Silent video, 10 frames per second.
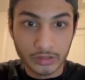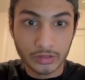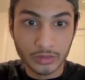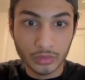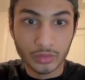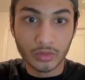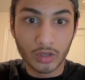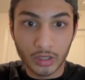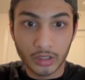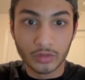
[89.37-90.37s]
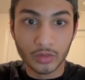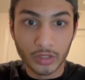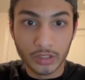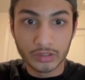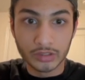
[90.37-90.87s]
you are
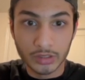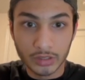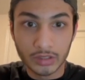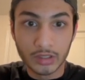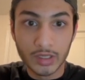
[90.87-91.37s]
going to